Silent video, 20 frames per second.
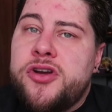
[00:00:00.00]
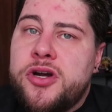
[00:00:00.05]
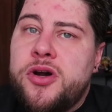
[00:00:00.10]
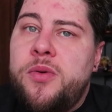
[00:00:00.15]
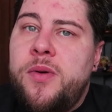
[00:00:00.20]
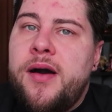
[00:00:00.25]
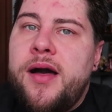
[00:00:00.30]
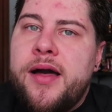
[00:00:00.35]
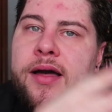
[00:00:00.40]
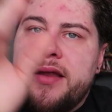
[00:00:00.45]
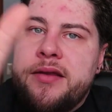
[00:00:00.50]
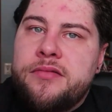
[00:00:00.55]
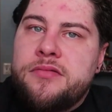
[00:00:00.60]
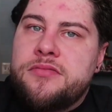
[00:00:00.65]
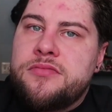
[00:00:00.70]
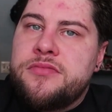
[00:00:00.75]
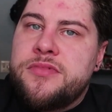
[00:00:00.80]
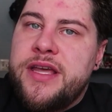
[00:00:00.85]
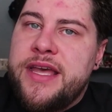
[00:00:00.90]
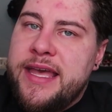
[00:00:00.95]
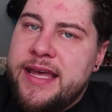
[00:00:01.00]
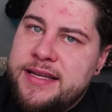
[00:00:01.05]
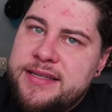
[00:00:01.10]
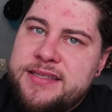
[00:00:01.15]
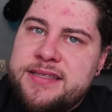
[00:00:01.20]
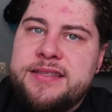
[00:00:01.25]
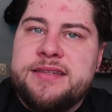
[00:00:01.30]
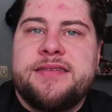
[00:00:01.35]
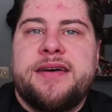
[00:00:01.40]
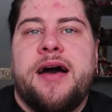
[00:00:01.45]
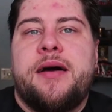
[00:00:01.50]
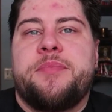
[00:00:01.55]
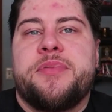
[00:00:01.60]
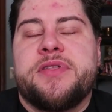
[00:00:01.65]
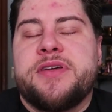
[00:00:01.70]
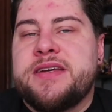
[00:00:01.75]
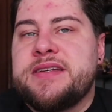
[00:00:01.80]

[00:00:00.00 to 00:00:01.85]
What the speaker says: your quad hits the top of the